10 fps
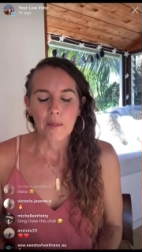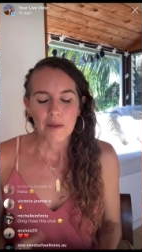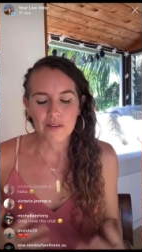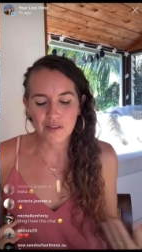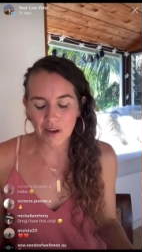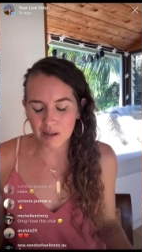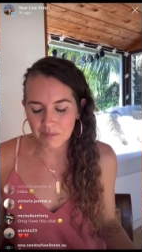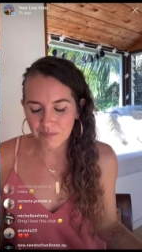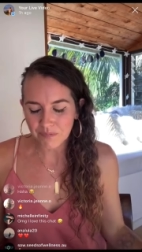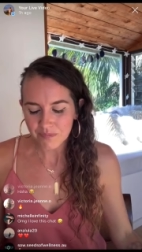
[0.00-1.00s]
So
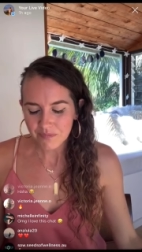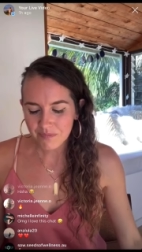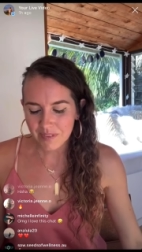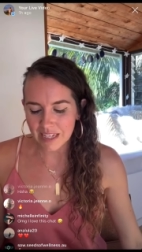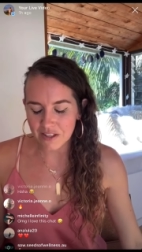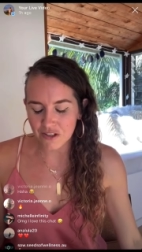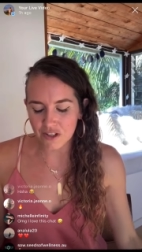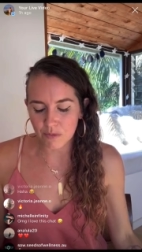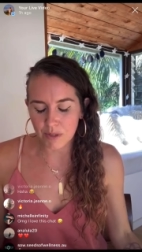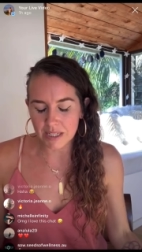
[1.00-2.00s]
it's just
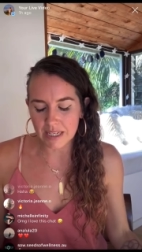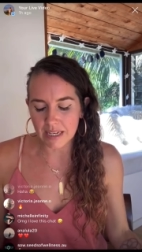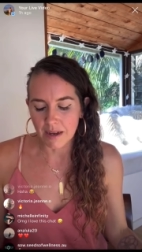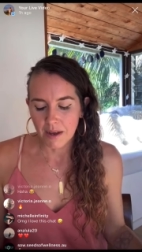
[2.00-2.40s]
really